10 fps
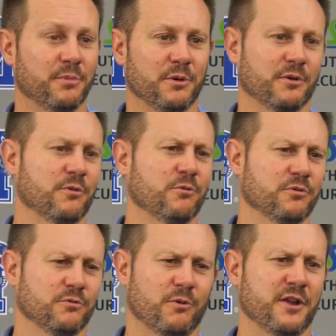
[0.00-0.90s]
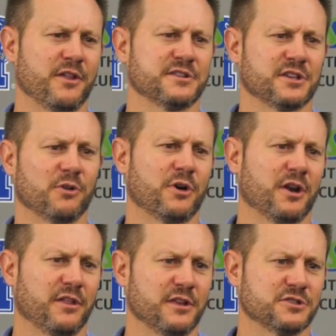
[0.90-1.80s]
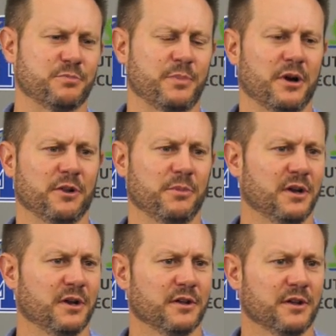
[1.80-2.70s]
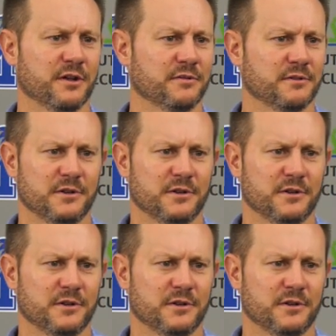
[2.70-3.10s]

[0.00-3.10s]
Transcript: And people are like, well, why are they celebrating? They just barely beat a, a,